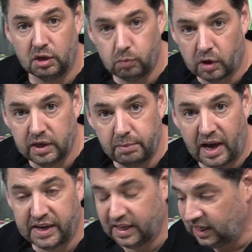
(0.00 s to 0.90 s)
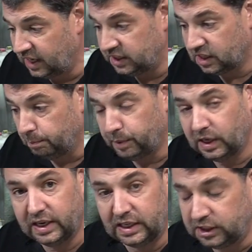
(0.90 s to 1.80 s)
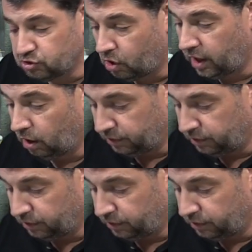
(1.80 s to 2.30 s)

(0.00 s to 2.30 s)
don't worry about it. Let it completely dry